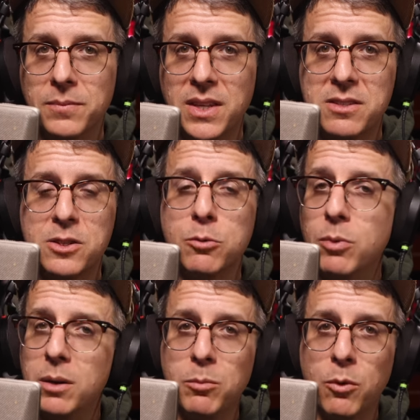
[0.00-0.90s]
Let's do
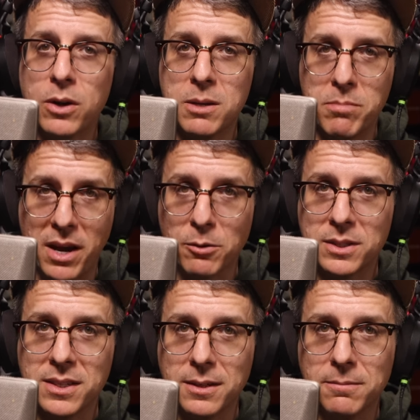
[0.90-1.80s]
one more
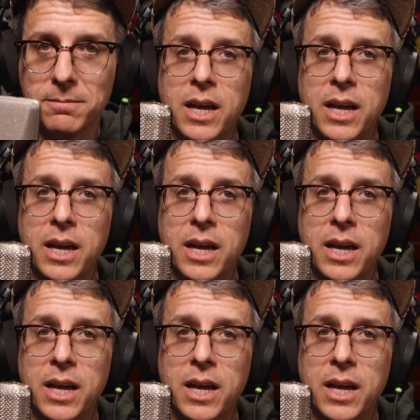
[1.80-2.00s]
comparison.